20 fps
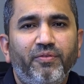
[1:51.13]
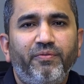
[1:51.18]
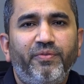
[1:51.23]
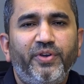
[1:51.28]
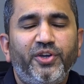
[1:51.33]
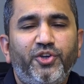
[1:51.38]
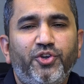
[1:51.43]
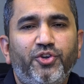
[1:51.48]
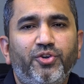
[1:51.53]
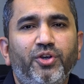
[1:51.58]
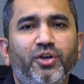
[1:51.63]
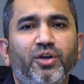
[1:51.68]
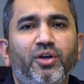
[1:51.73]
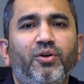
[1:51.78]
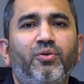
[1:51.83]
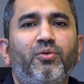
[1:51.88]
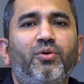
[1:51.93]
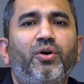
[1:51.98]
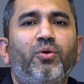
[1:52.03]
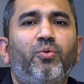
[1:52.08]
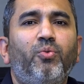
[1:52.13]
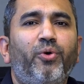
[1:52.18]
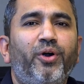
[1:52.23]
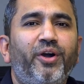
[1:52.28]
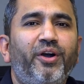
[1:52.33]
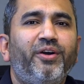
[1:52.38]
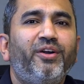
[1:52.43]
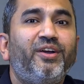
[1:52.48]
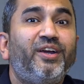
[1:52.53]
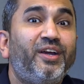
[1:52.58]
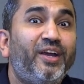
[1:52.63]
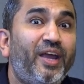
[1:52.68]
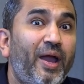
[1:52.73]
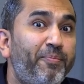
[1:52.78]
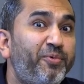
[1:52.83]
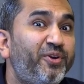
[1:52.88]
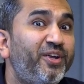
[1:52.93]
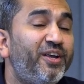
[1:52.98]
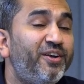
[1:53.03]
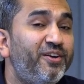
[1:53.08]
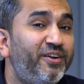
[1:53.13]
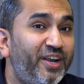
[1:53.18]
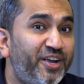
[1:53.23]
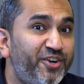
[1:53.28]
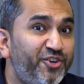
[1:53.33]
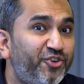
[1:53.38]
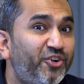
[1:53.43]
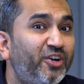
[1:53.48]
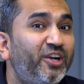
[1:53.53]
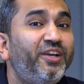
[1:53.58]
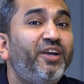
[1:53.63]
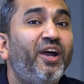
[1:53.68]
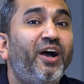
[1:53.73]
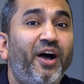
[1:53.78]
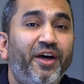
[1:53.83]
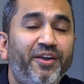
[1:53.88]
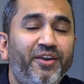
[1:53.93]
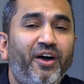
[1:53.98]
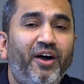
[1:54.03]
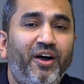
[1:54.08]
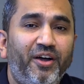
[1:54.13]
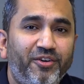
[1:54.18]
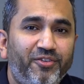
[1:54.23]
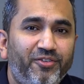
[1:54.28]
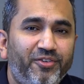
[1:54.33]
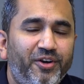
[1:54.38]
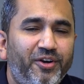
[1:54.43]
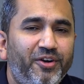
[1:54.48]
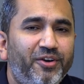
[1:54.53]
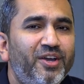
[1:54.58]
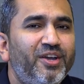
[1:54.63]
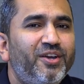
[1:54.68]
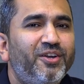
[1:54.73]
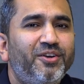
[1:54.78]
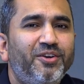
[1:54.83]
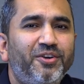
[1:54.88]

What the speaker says: which were kept intentionally unanswered,